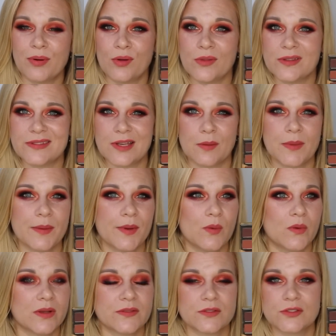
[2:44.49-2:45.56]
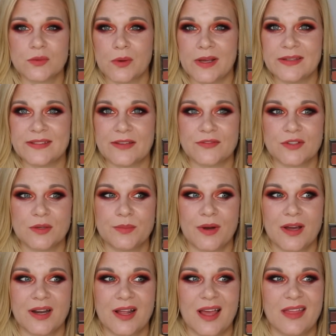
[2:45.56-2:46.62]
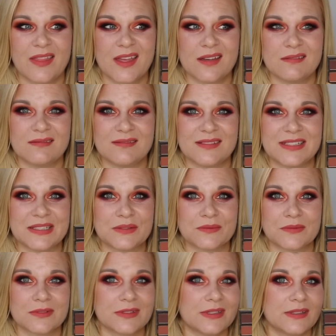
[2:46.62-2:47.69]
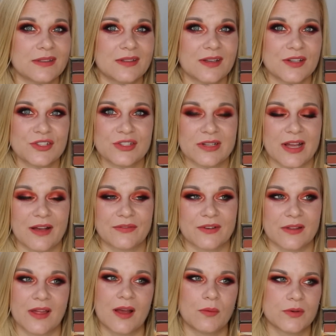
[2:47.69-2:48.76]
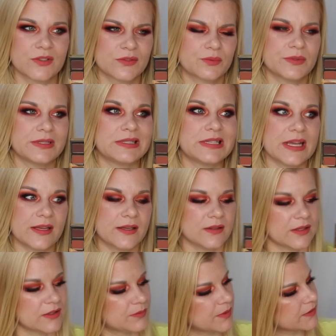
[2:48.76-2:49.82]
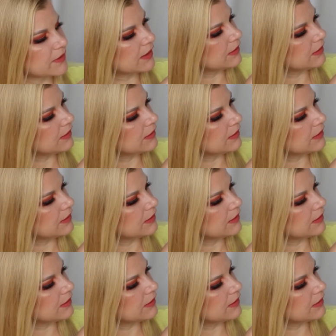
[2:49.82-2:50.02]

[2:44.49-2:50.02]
pulled this out maybe once or twice after I bought it and then didn't really touch it after that, which is ridiculous because I